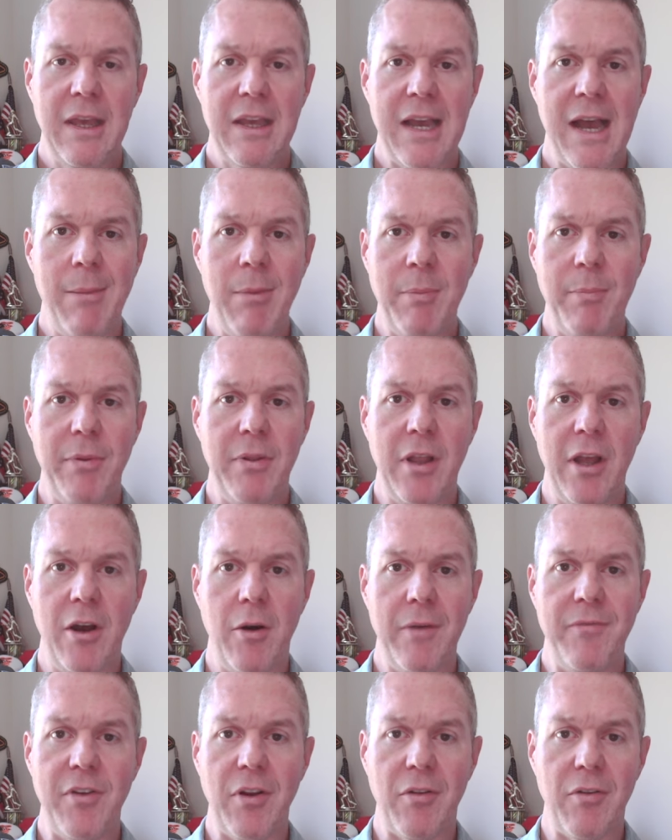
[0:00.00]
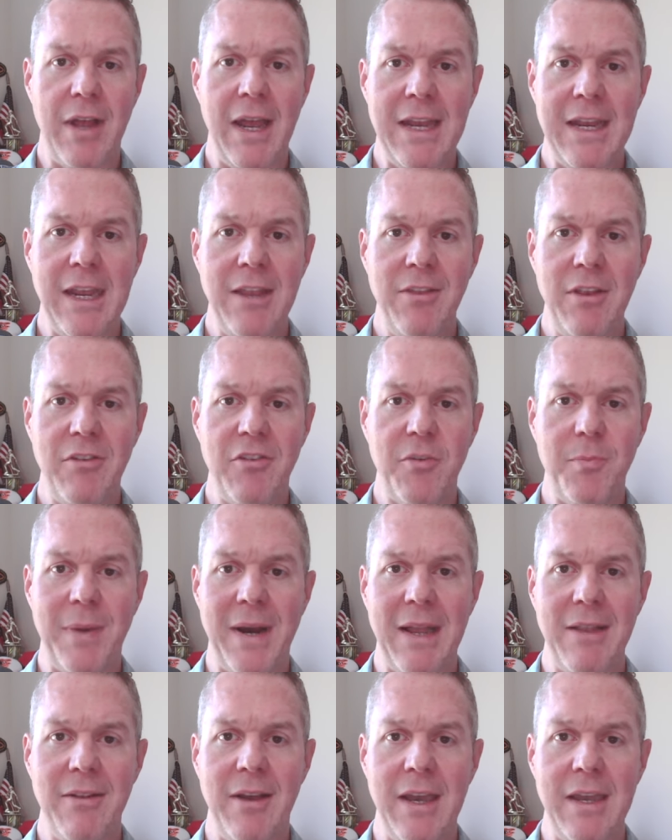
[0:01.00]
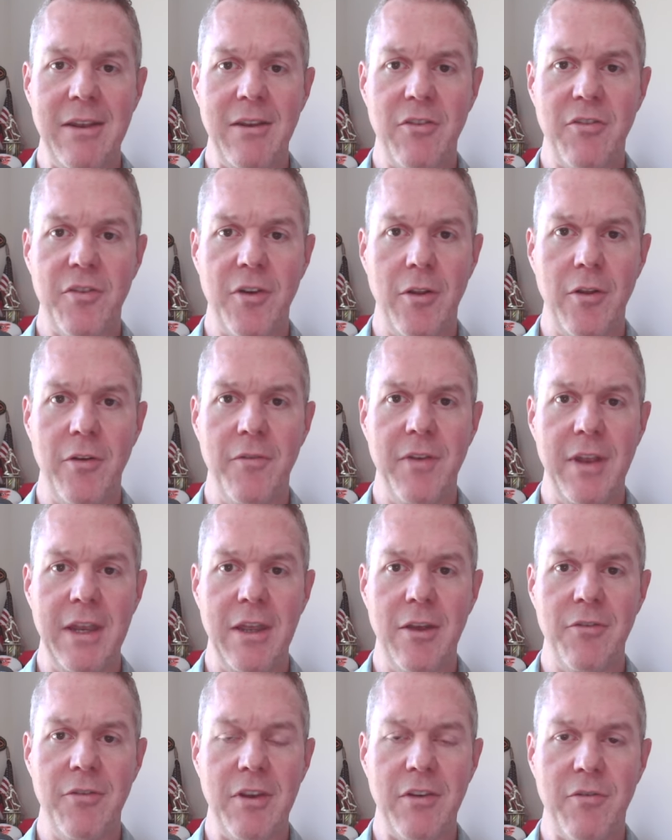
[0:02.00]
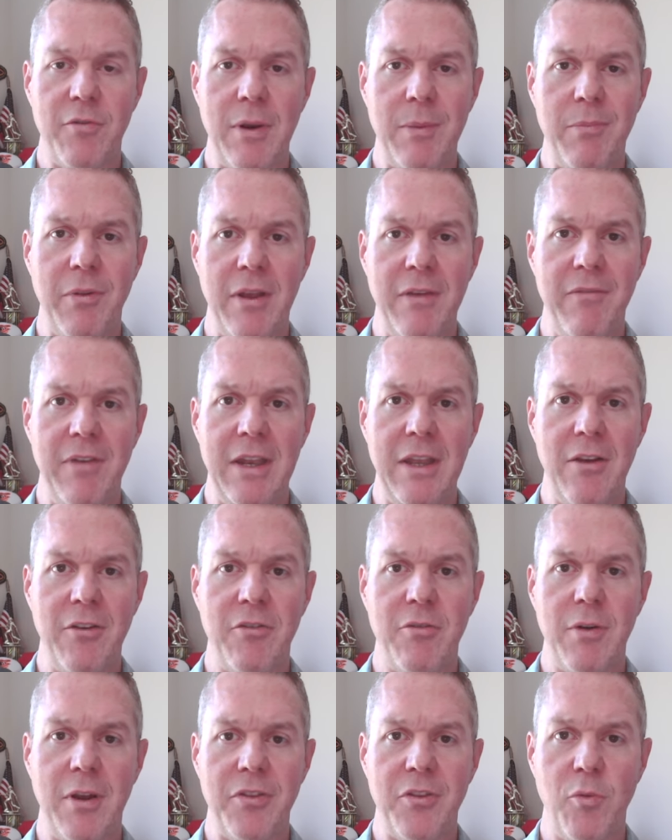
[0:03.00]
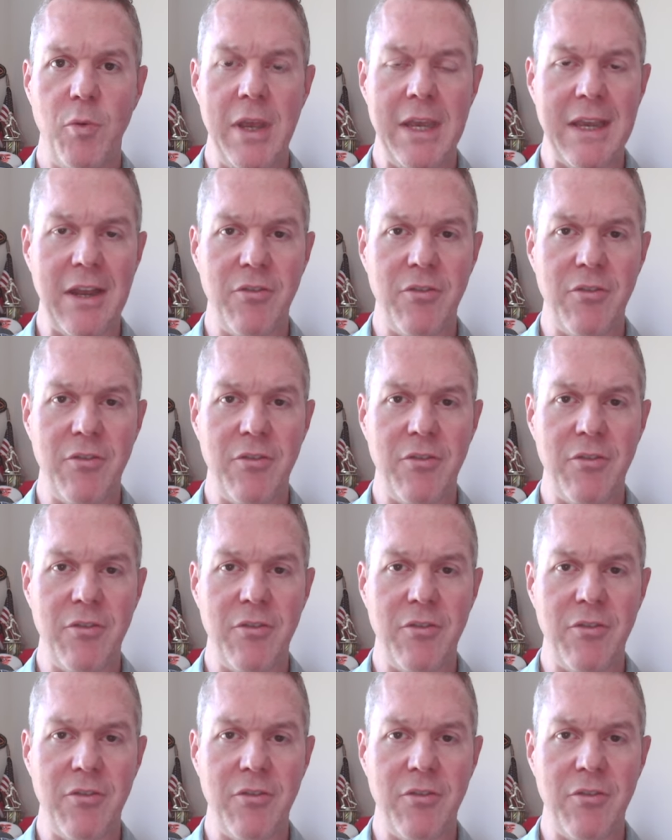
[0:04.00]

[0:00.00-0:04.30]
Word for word: Comment below if you're liking these Spotlight solo videos, these free play videos throughout the week.